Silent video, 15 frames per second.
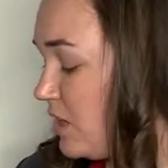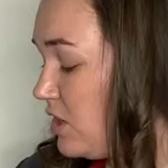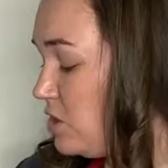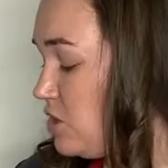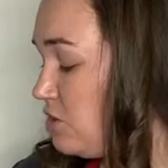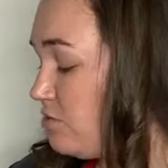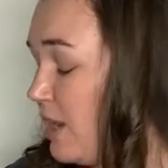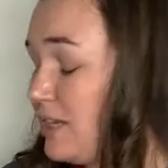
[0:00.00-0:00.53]

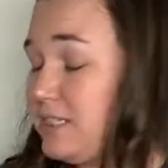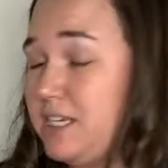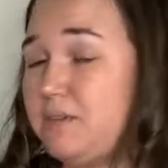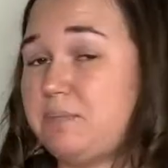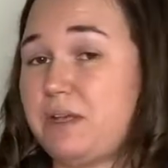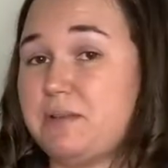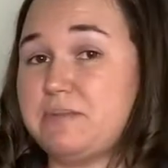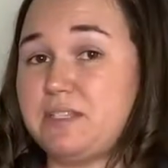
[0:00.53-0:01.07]
So
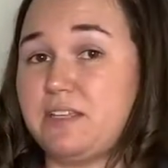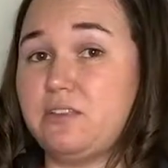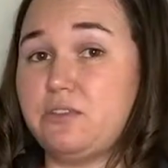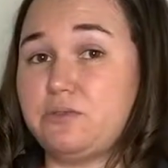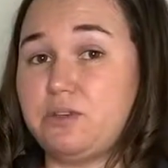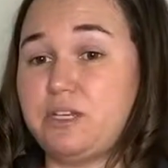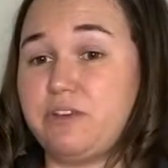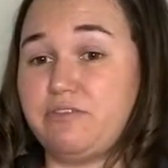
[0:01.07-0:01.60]
RockTape comes in
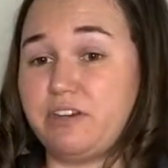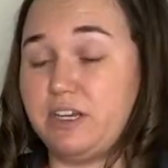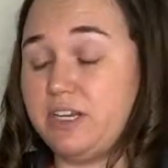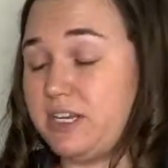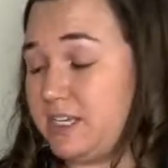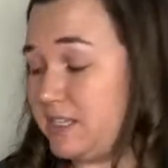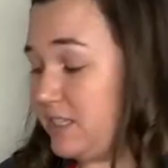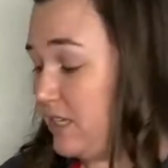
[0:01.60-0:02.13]
3 different
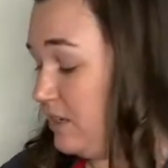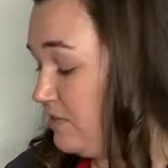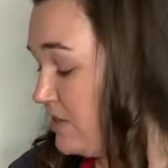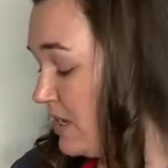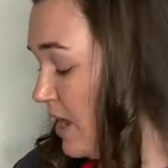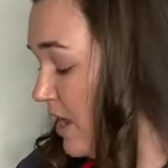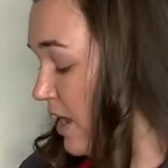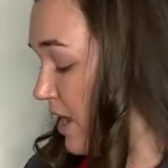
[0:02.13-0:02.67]

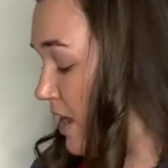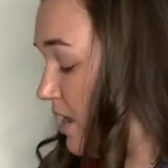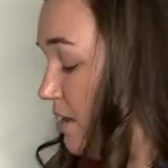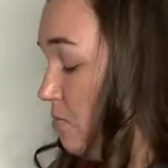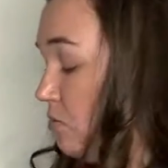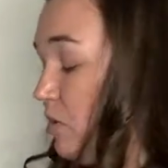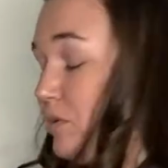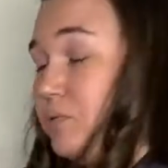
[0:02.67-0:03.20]
adhesives.
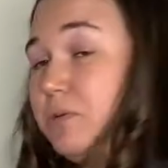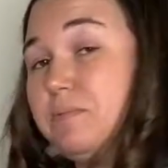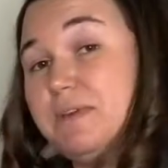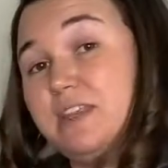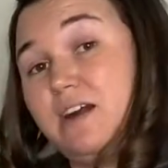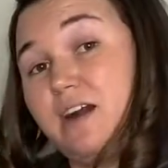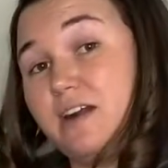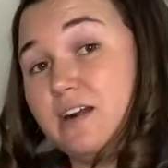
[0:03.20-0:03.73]
One would
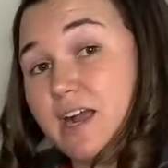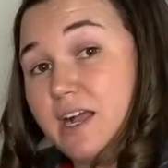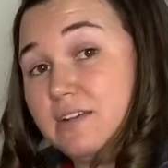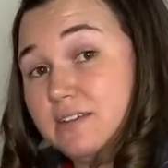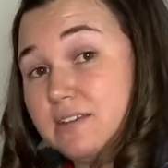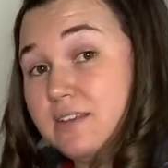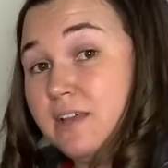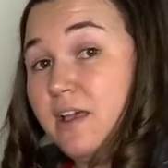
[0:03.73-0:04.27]
be the
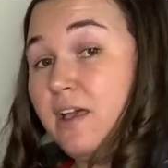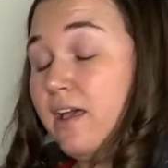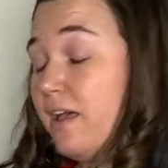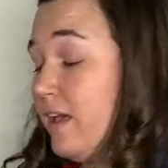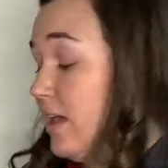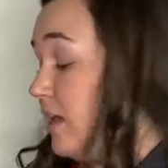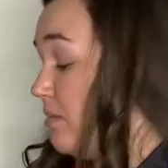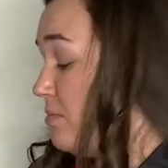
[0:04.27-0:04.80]
RX.
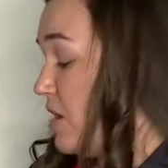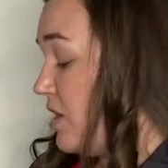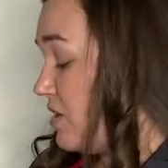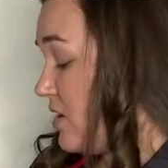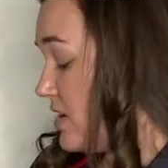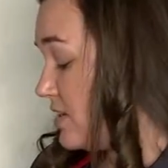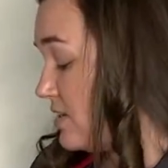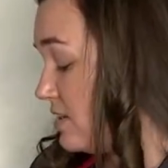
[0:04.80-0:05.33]
The
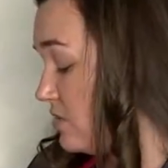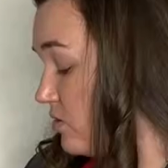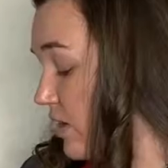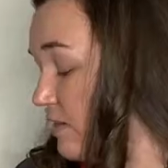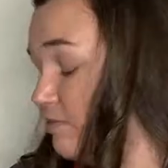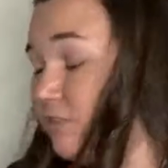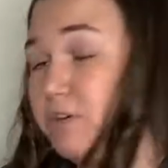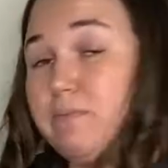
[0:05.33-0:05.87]
RX is
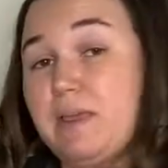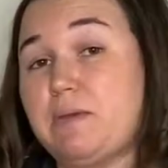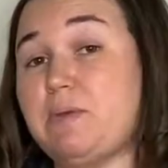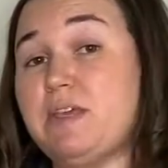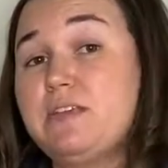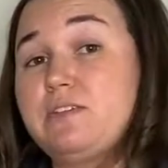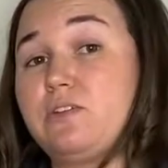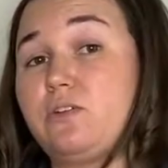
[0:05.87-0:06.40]
great for
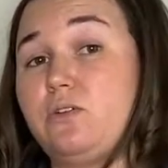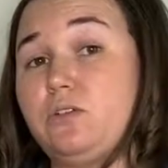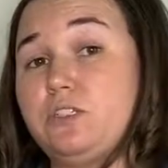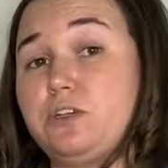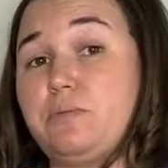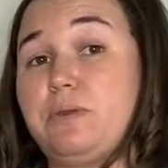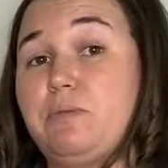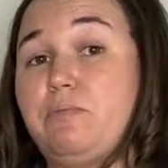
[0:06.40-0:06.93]
babies or
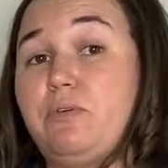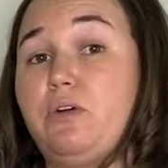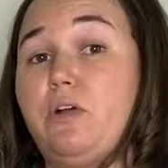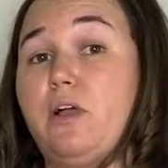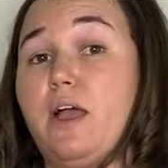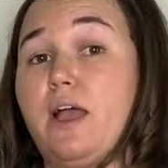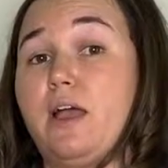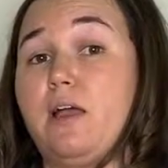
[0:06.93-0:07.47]
older
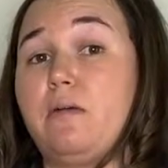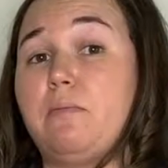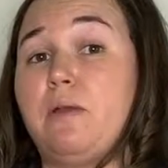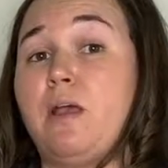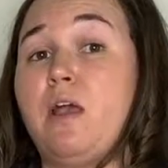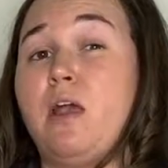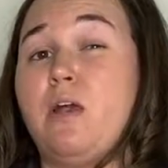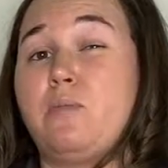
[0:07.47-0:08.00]
people,
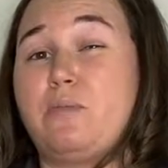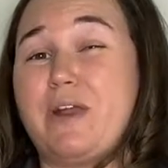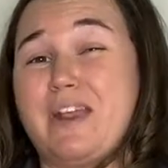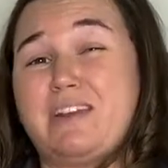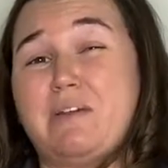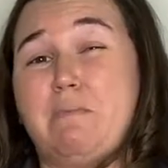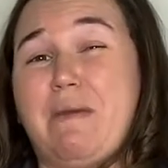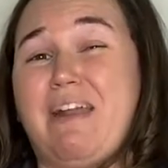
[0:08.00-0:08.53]

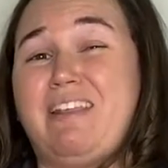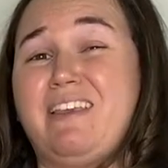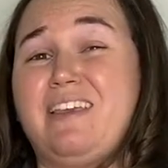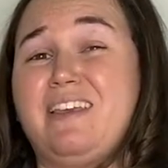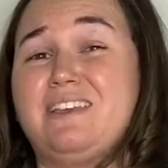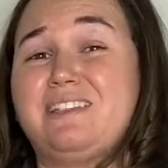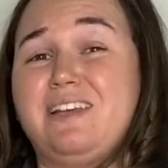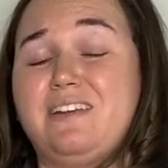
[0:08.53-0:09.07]
pregnant
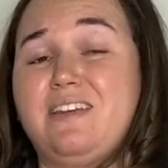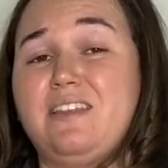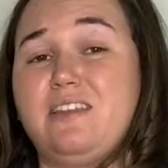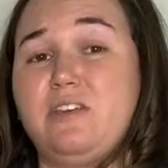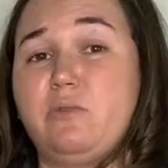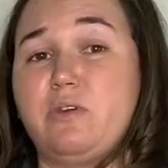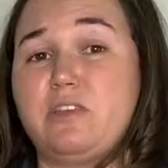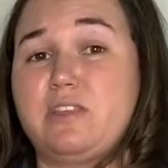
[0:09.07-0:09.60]
bellies,
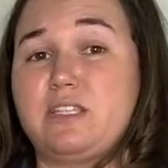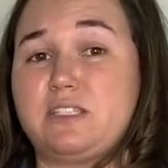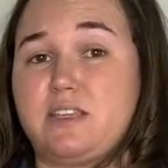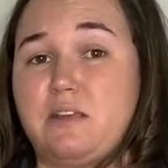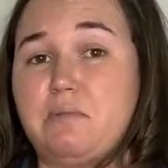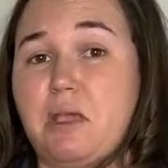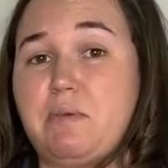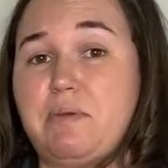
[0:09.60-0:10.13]
anything where the
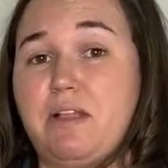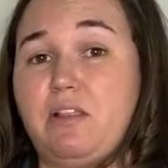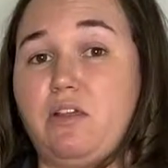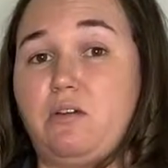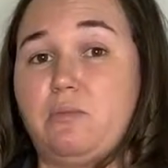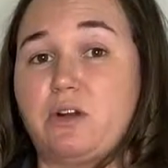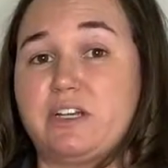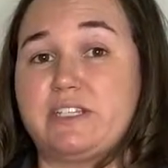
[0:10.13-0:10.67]
skin might be a
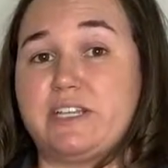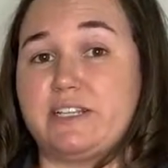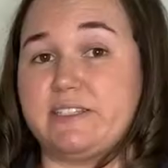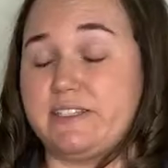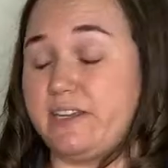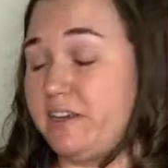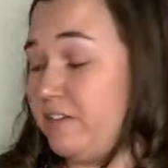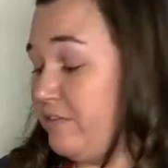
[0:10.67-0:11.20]
little more
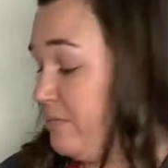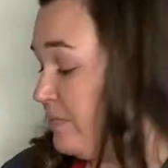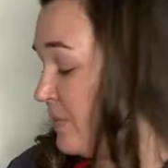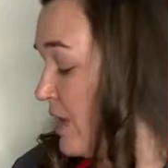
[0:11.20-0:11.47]
sensitive.